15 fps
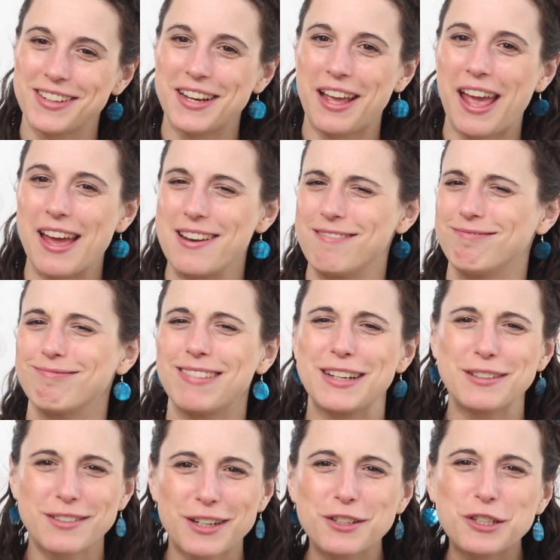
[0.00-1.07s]
Again,
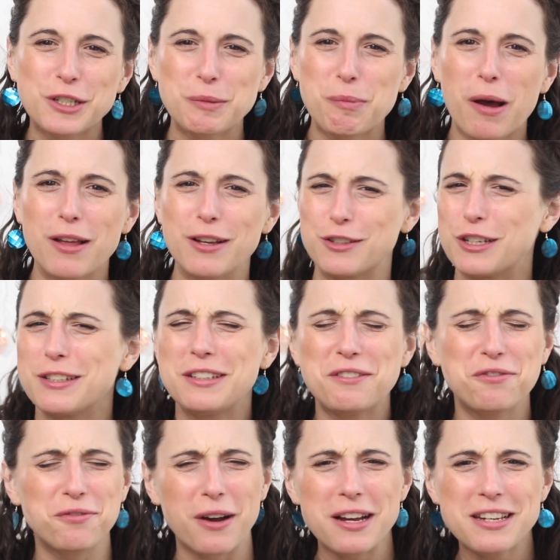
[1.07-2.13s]
like such a good polish. Isn't it
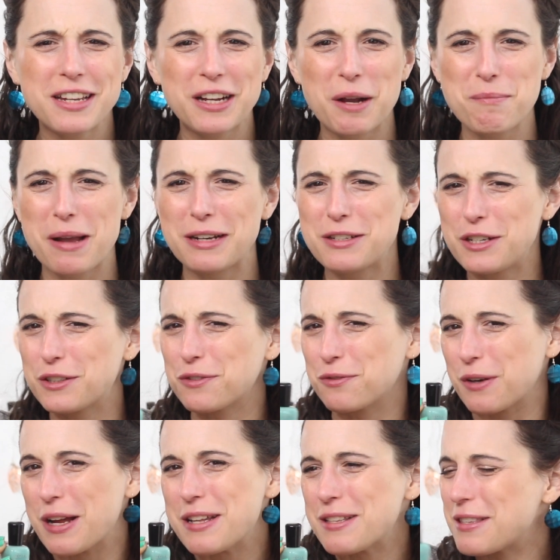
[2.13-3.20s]
fun to come back to your
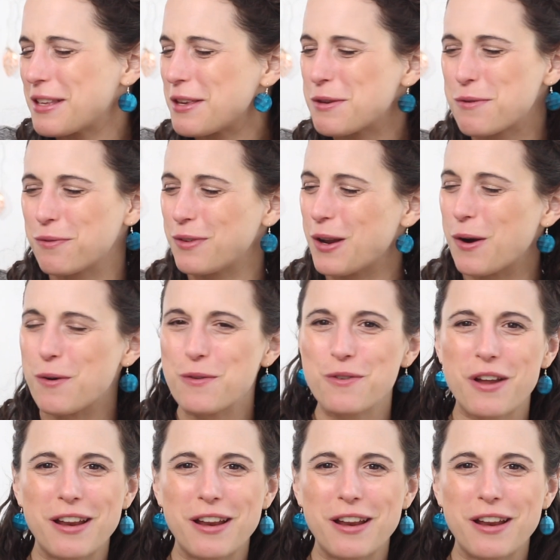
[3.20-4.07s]
friends that you've known